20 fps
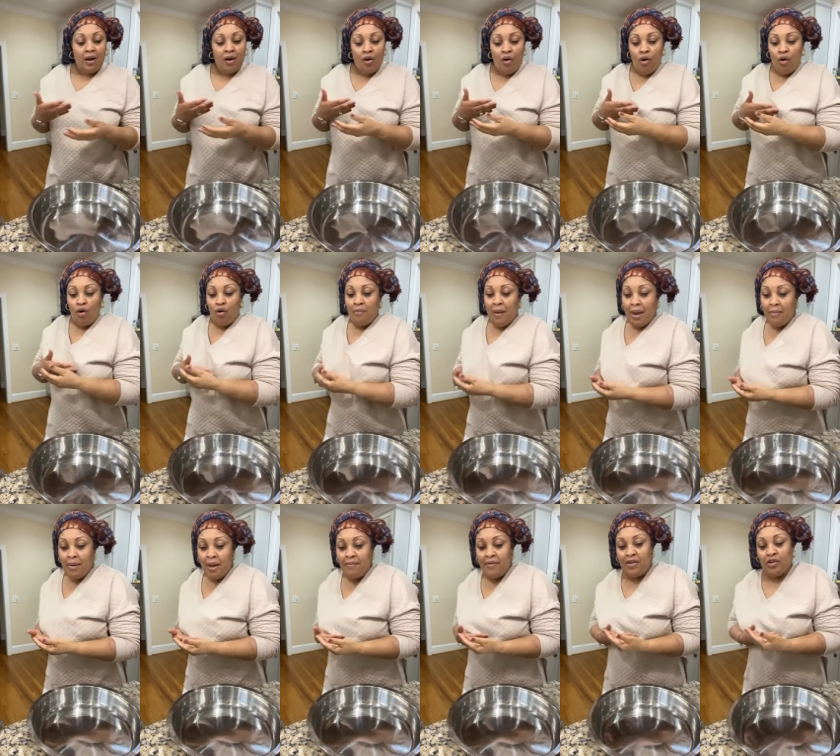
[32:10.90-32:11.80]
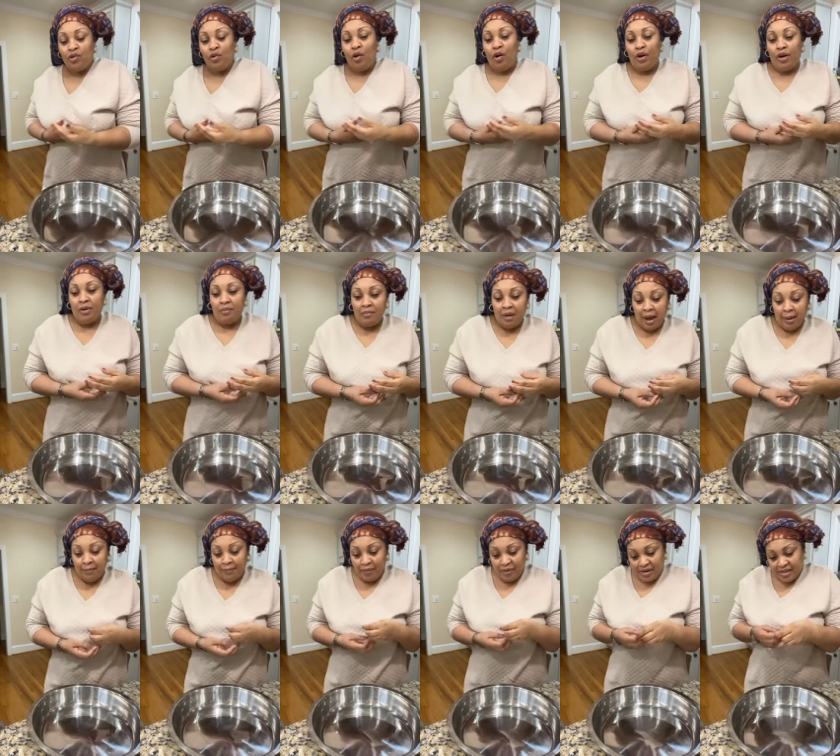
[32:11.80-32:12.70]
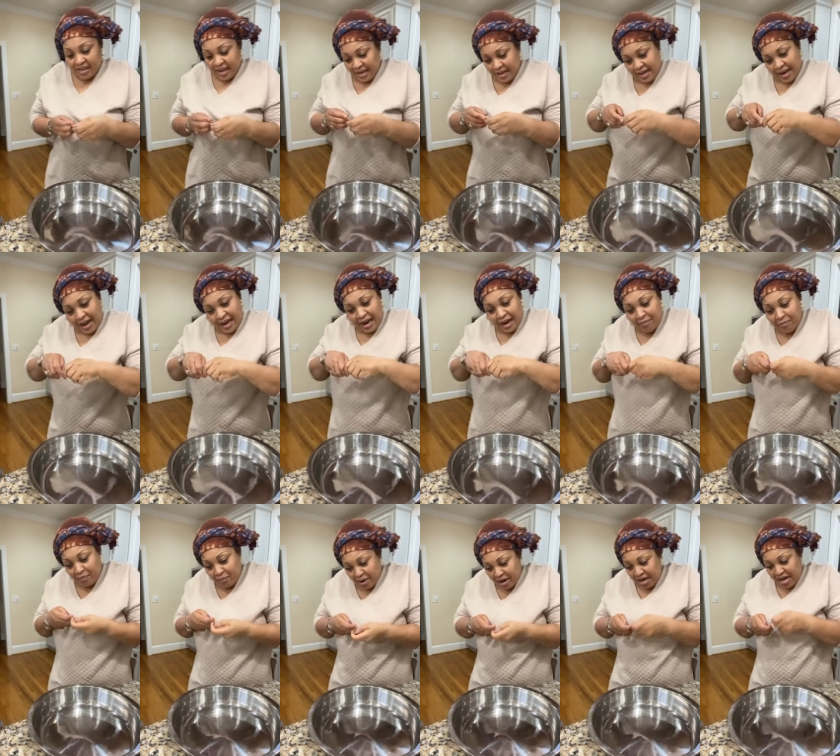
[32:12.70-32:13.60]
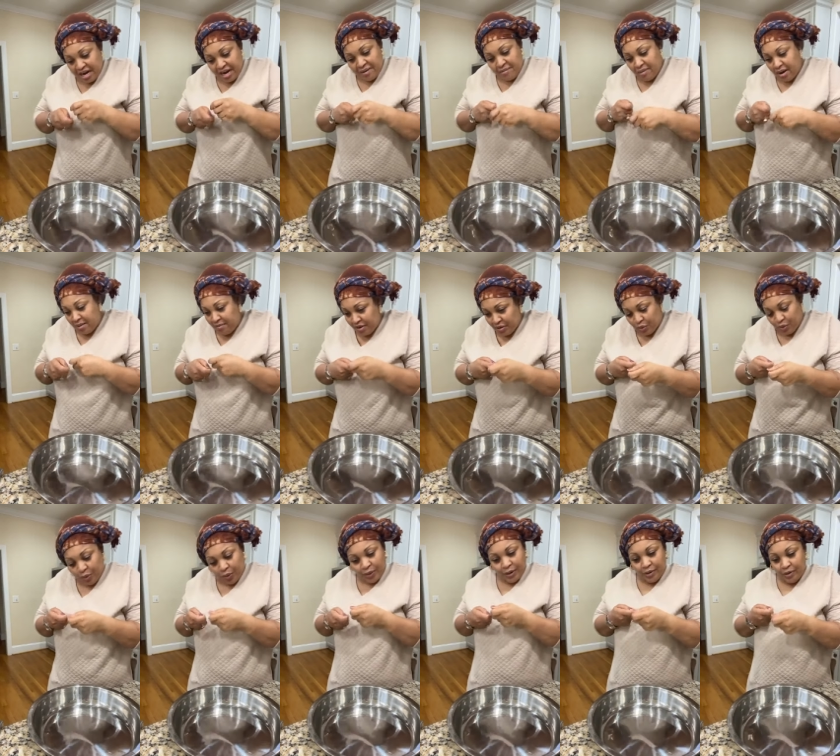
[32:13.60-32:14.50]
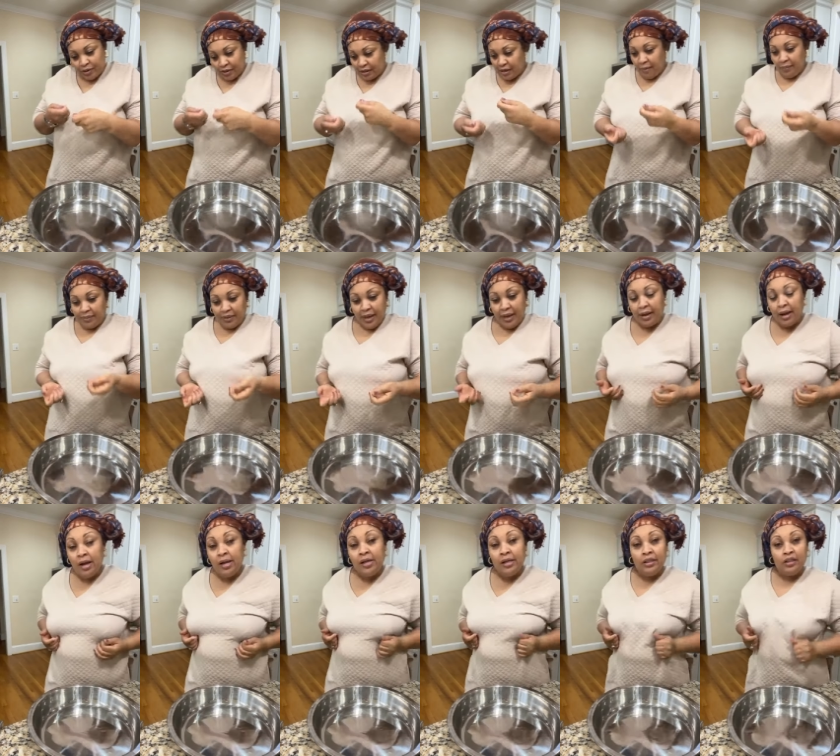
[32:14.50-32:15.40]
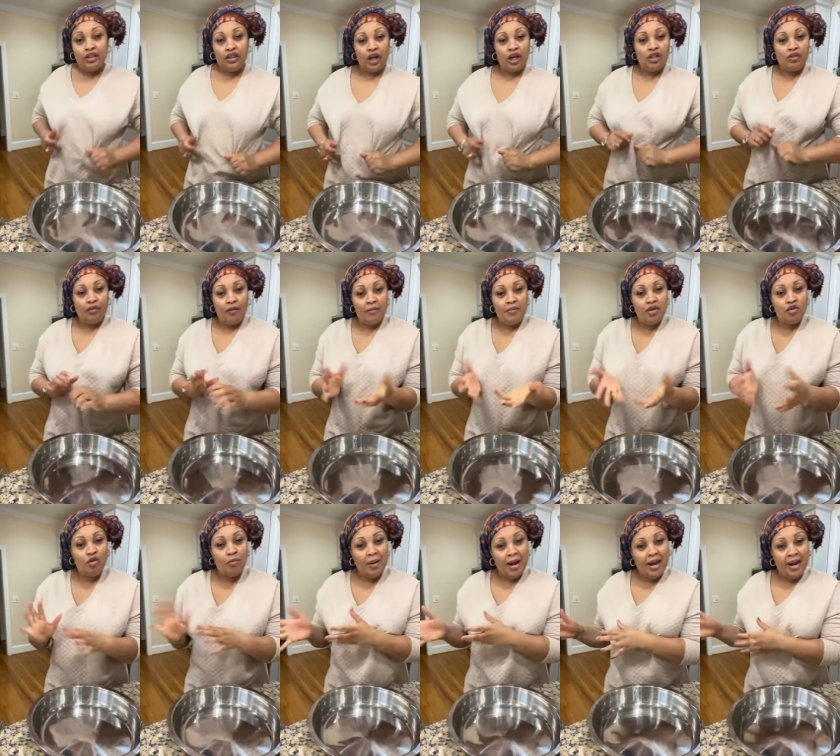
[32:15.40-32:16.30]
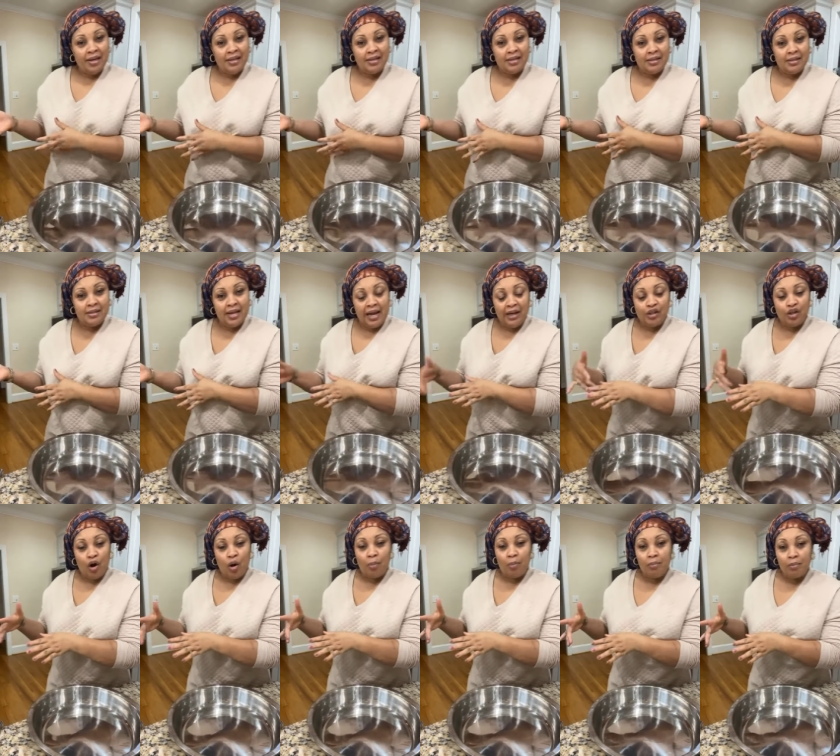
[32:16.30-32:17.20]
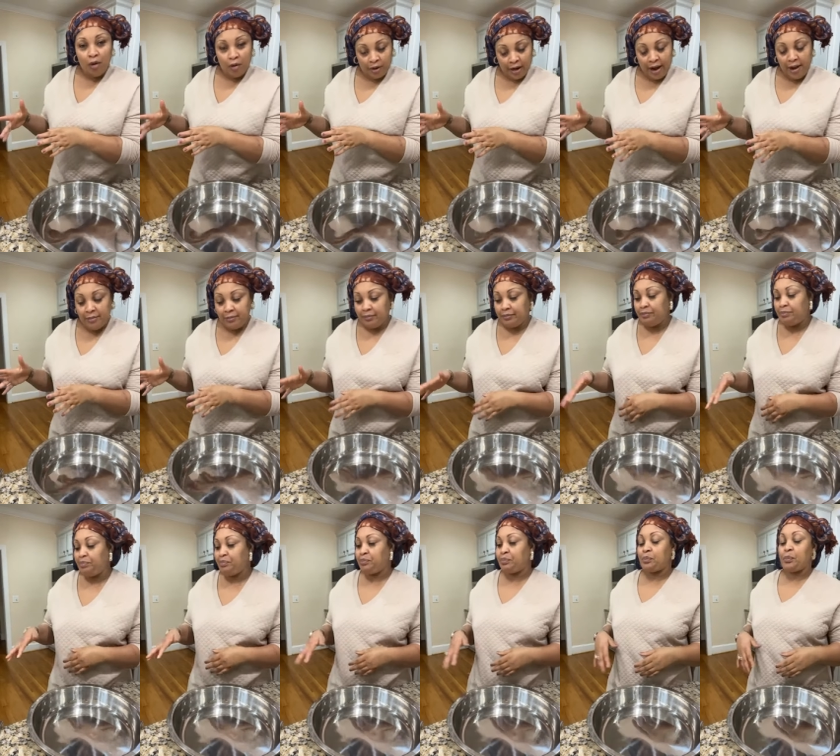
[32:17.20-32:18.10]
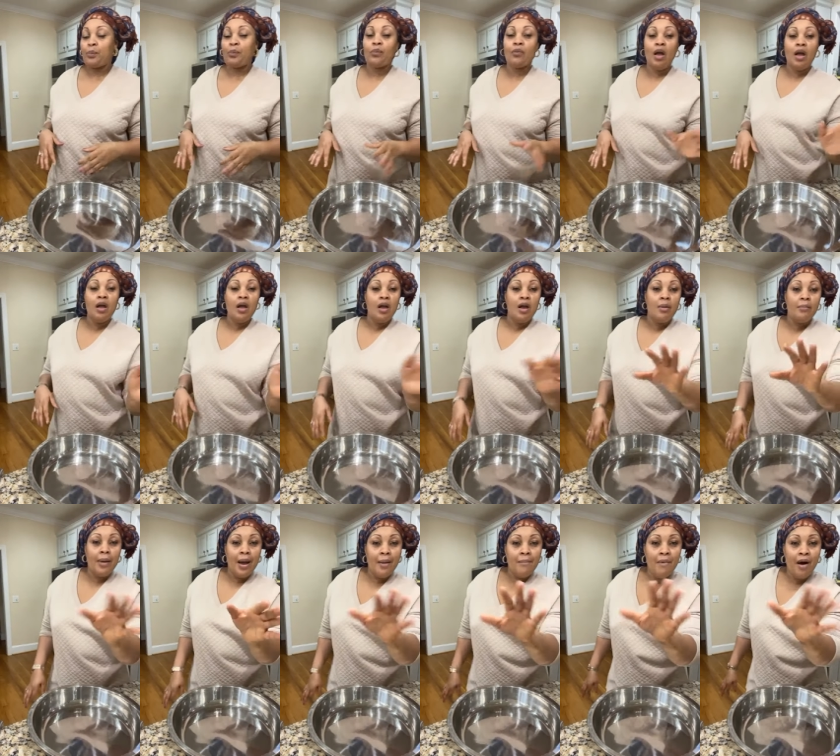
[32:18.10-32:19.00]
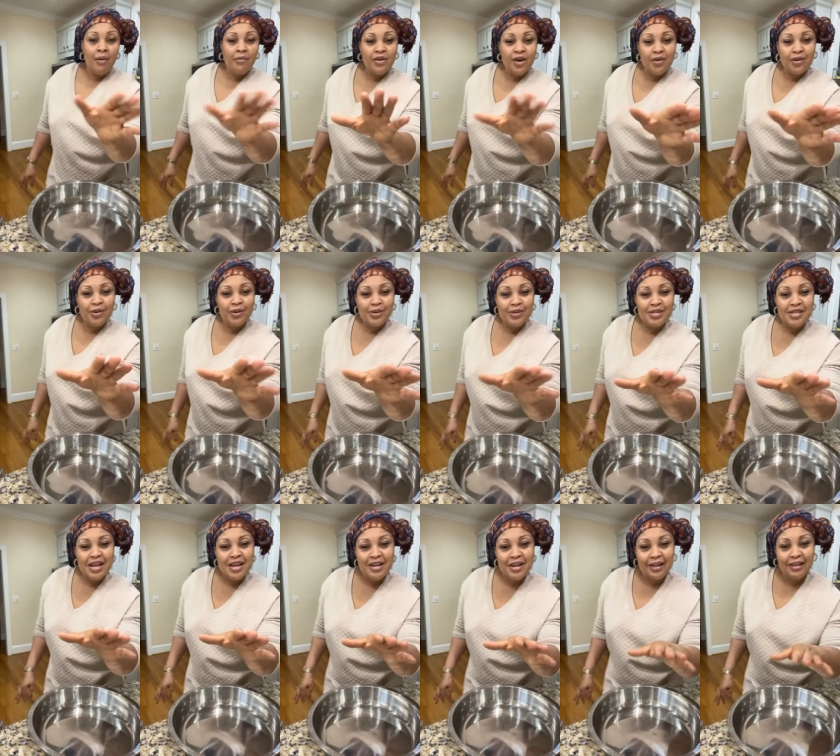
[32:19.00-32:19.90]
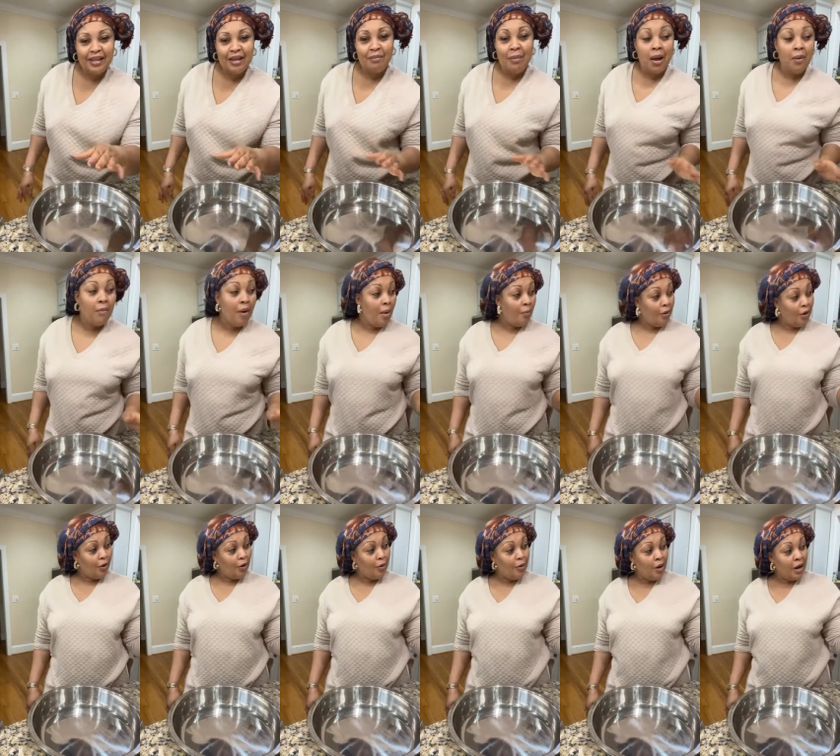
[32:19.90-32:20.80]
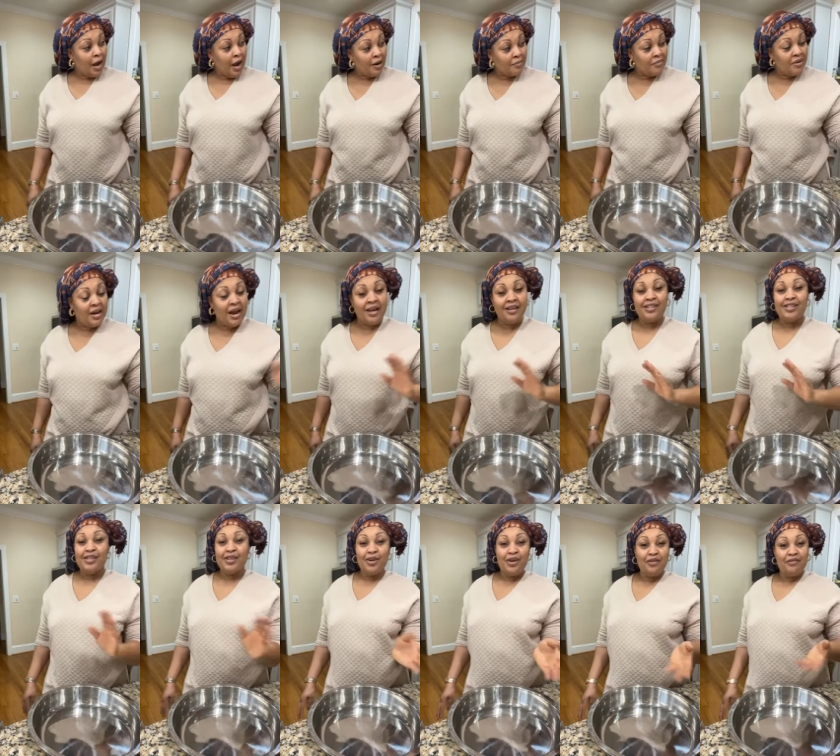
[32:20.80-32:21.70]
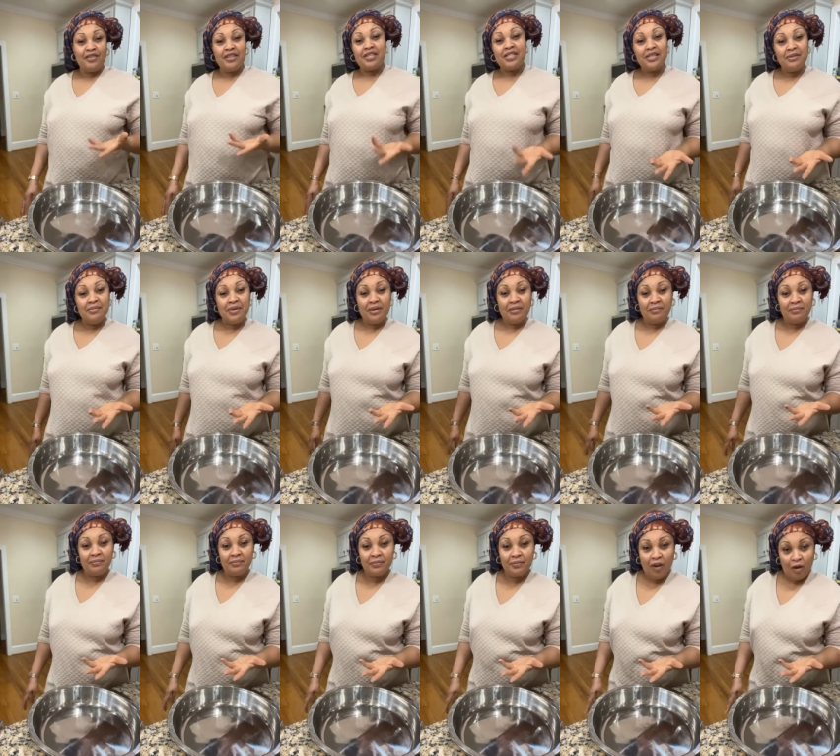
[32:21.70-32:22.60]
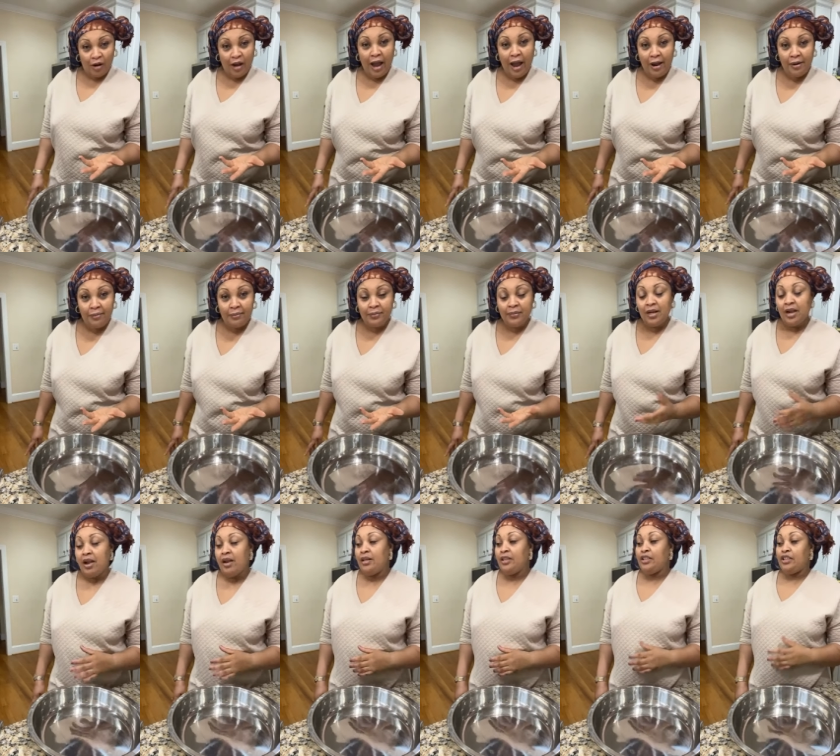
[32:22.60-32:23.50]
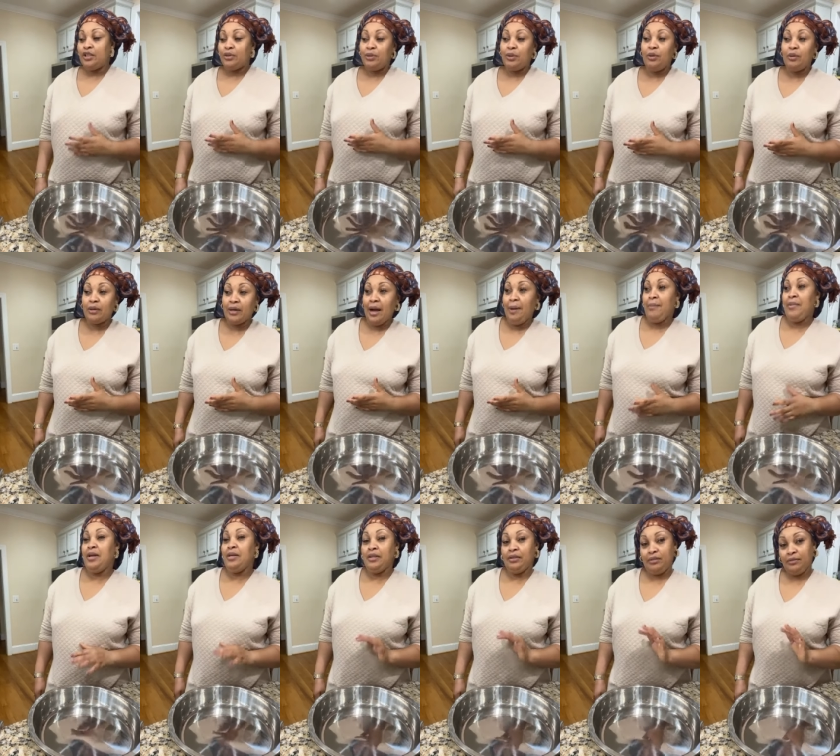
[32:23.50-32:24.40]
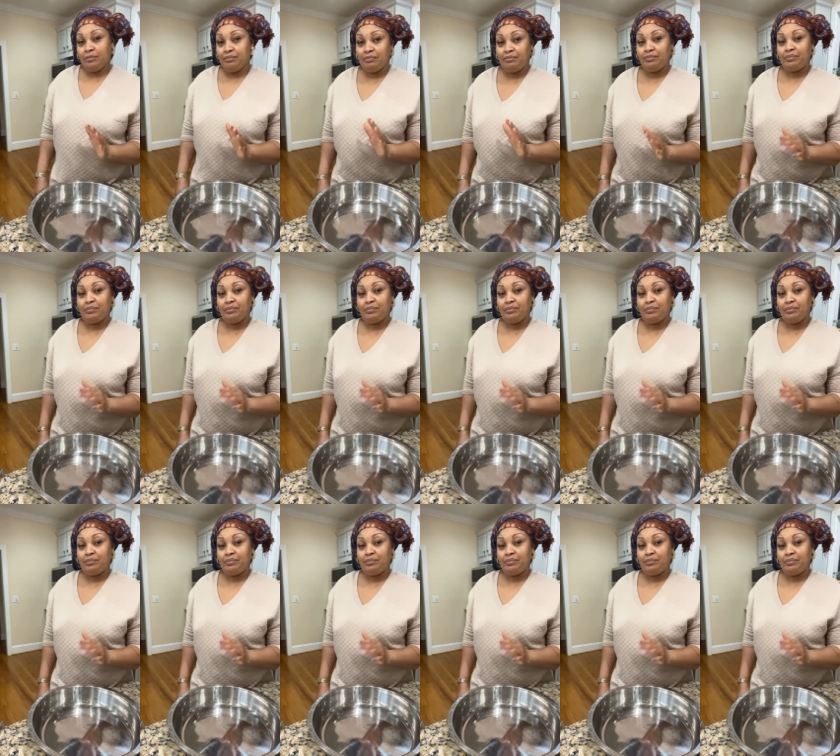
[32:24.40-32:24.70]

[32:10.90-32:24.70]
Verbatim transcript: I go hold my baby toy. I'm pretending like I'm breeding the baby toy or something. Just for me to balance that job, okay? Hmm. My mom not gonna say nothing. My mom gonna look at me like she don't even see me, okay? She will look at me